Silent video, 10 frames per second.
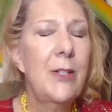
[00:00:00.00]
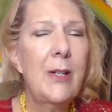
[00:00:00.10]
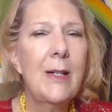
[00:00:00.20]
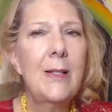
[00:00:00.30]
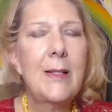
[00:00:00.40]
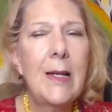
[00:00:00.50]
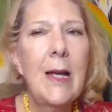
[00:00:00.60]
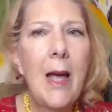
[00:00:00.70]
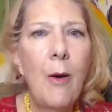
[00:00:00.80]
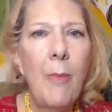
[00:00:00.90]
You can
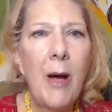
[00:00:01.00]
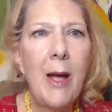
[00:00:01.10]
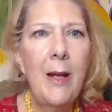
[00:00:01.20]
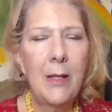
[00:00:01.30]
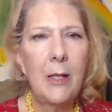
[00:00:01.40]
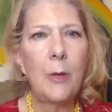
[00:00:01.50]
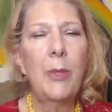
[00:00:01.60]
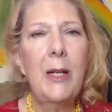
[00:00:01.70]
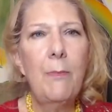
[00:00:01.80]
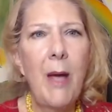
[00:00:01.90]
see how buying the
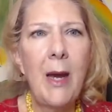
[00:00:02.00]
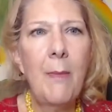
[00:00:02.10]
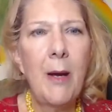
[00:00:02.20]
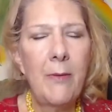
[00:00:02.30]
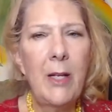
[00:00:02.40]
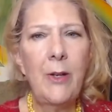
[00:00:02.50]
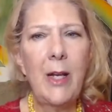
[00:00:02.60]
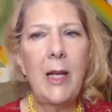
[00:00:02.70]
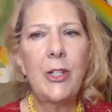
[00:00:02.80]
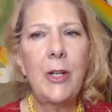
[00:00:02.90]
complete Panama
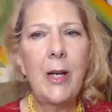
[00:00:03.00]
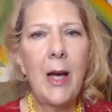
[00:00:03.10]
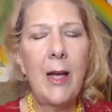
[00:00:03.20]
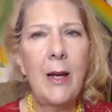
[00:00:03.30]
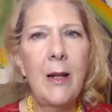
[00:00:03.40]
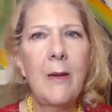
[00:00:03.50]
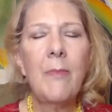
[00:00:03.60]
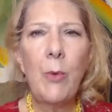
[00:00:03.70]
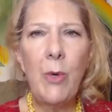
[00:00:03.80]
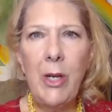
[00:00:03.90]
Relocation Guide,
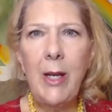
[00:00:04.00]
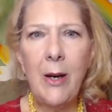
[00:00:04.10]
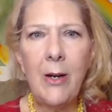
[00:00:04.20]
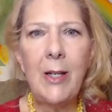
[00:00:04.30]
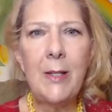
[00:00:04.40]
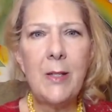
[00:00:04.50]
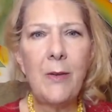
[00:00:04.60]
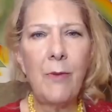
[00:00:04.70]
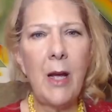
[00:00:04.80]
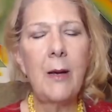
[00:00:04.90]
where you get our
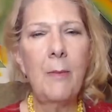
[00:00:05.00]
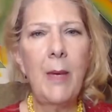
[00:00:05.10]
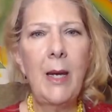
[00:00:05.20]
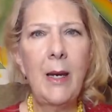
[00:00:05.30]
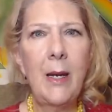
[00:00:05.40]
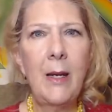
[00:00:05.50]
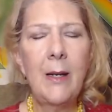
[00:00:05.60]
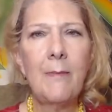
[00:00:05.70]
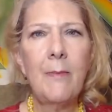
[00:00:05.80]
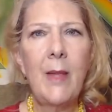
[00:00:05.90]
list of
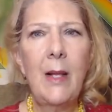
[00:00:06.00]
recommended